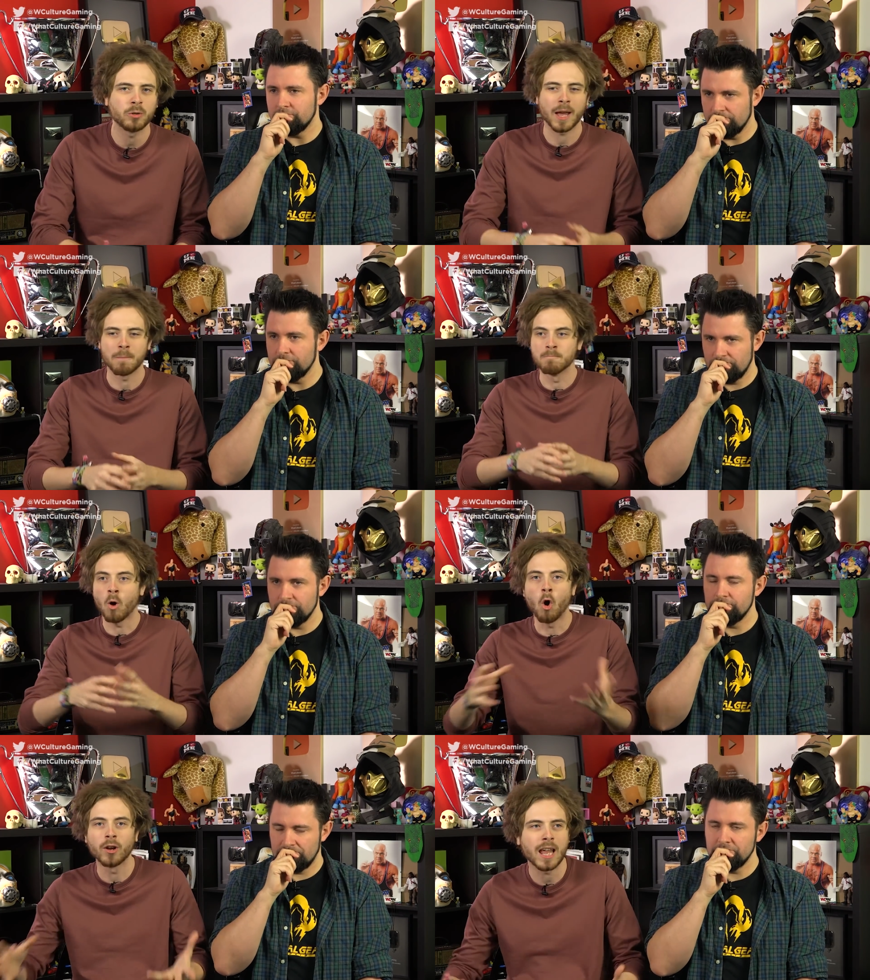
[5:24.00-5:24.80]
Speaker 1: you get
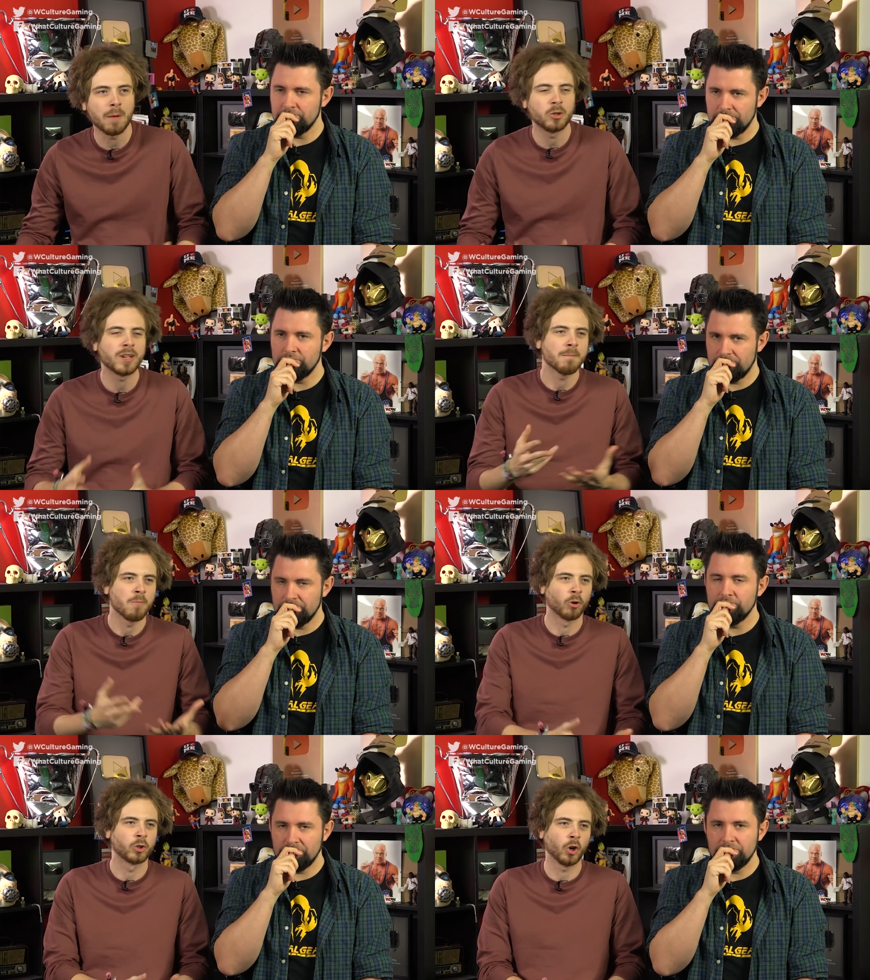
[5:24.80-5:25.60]
more games, you get
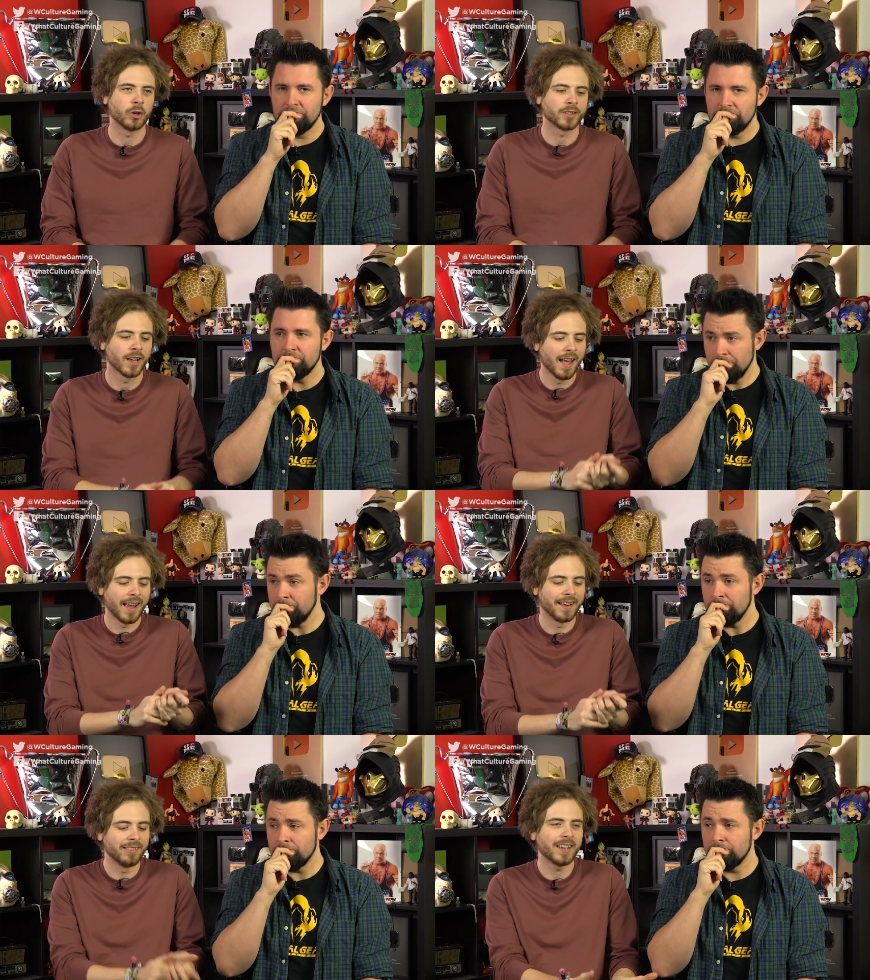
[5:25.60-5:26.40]
more choice.
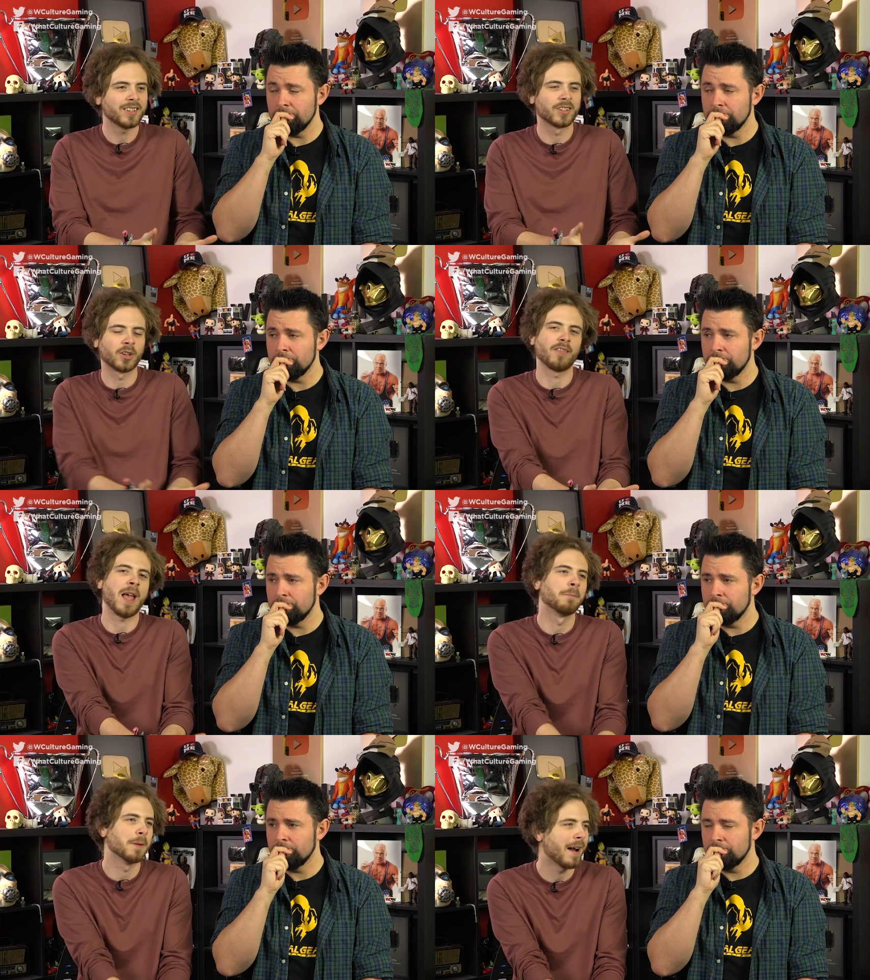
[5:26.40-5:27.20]
Mm-hmm. And this is sort of
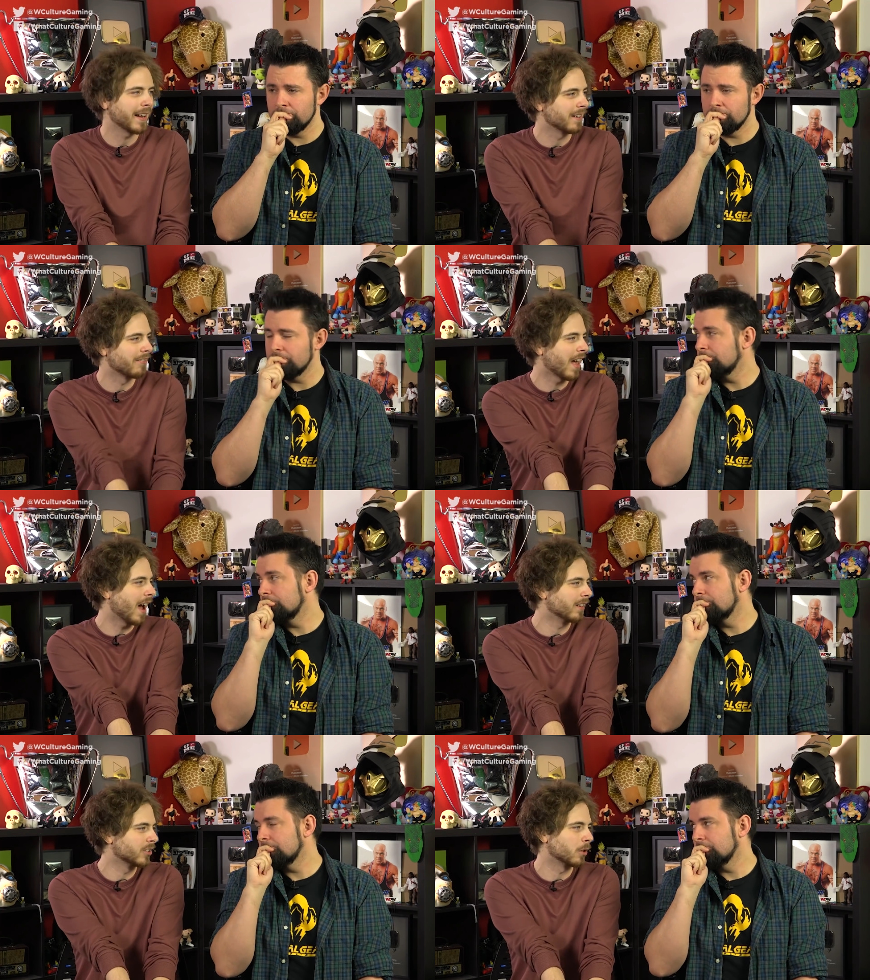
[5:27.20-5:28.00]
emblematic of
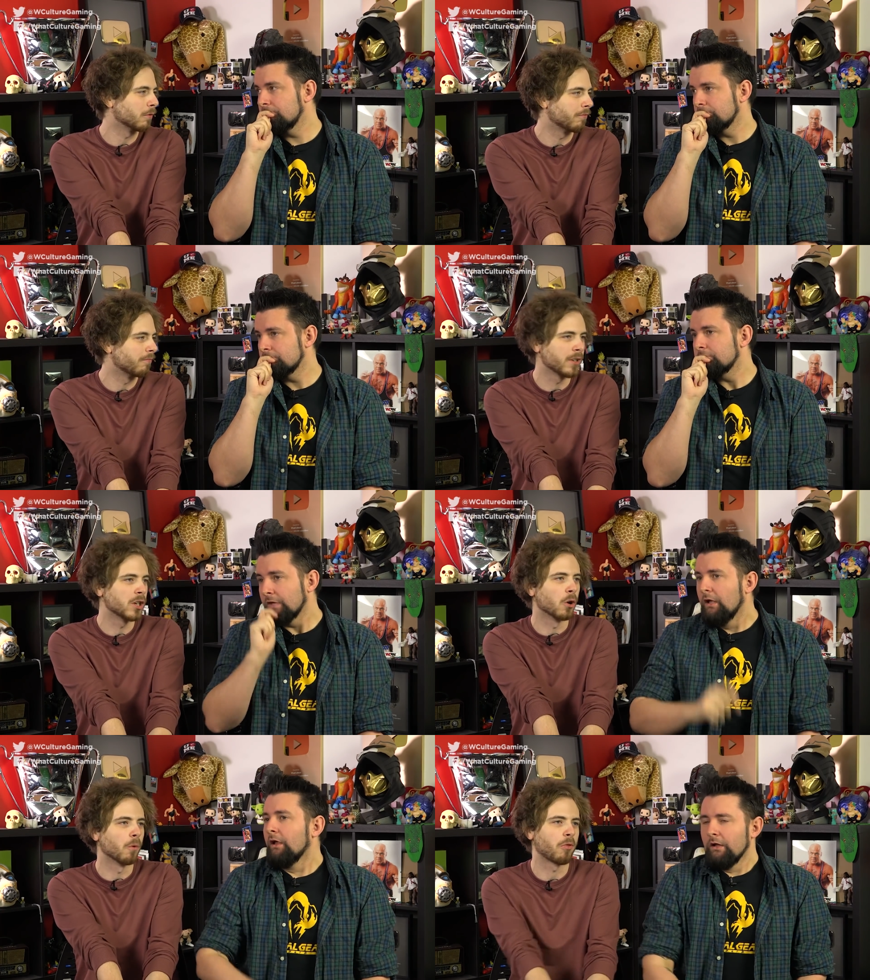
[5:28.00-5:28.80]
that sort of, you
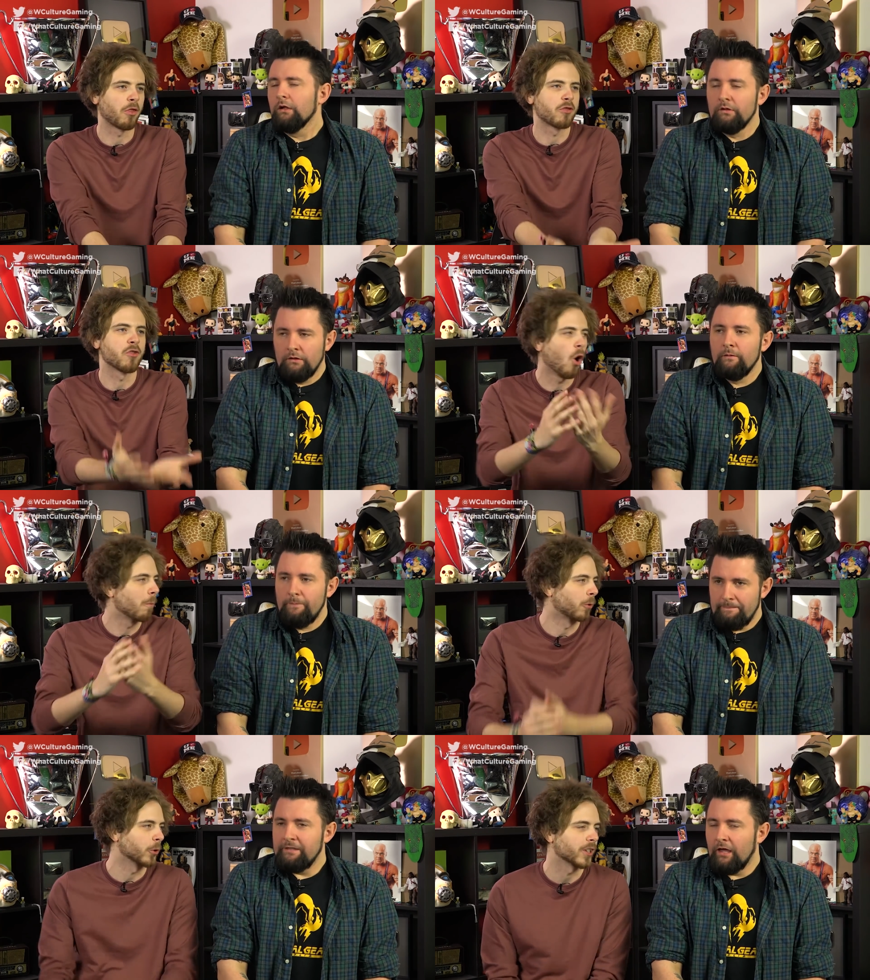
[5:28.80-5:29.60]
know,
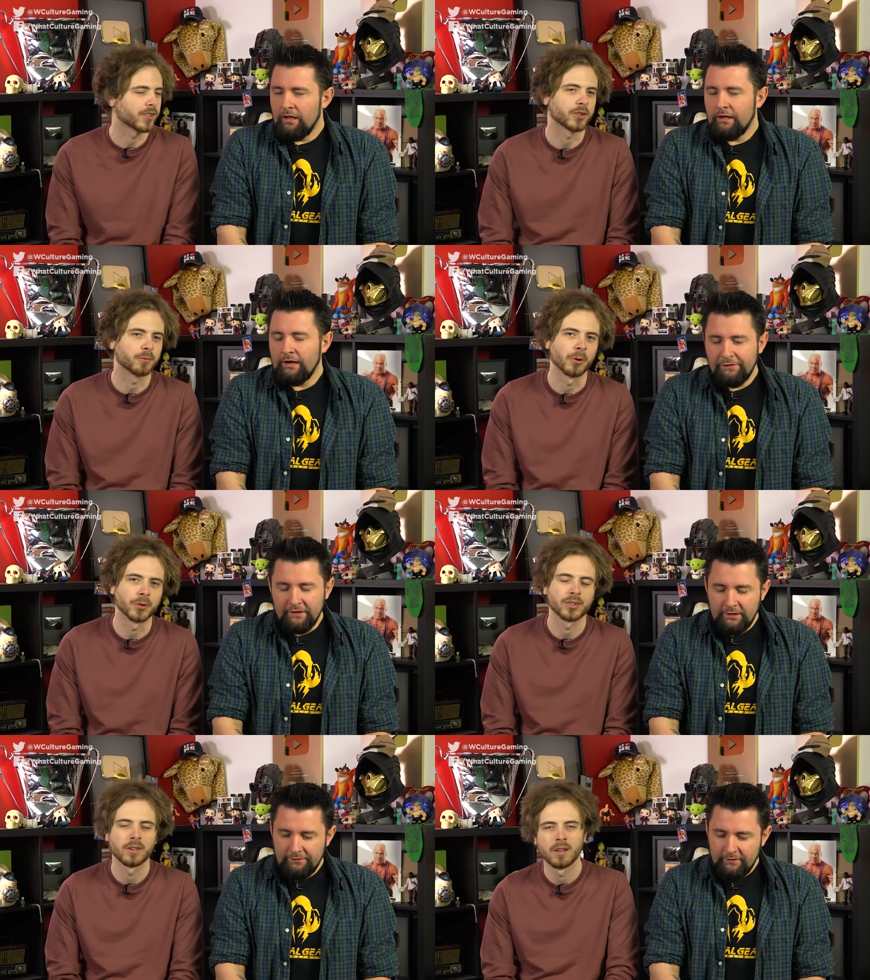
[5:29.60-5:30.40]
thought process. Yeah, and I
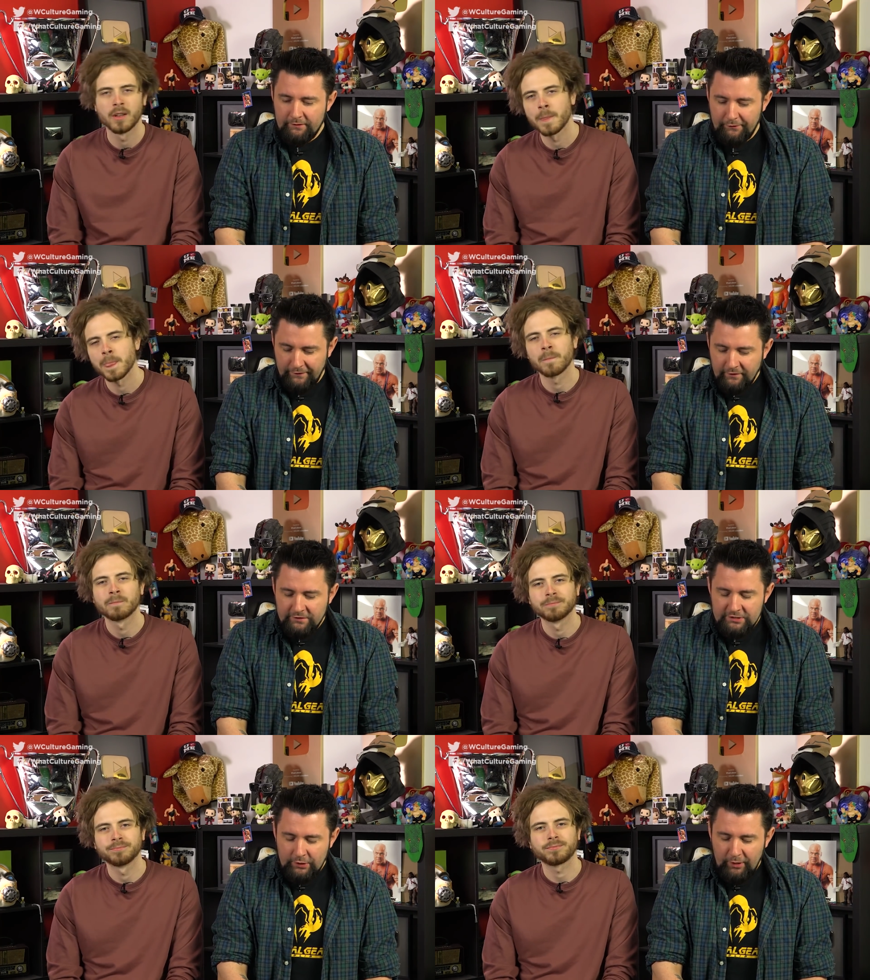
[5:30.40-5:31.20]
Speaker 2: think that the thing
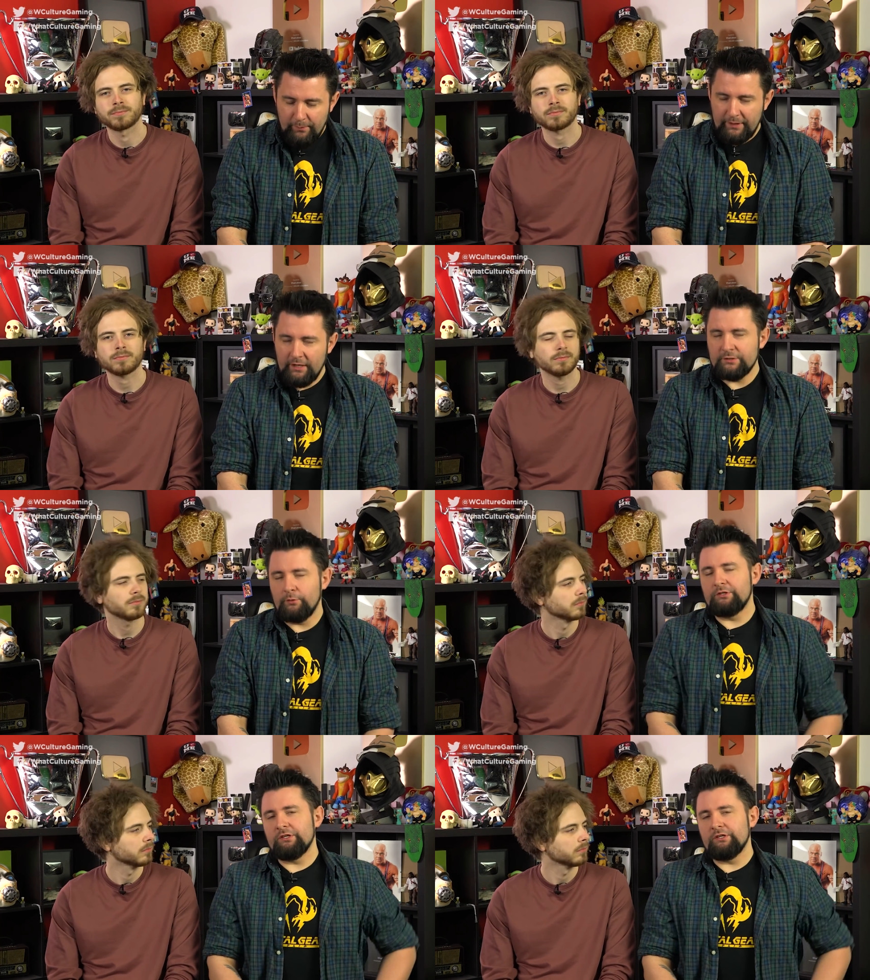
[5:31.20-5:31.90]
this is going up against, which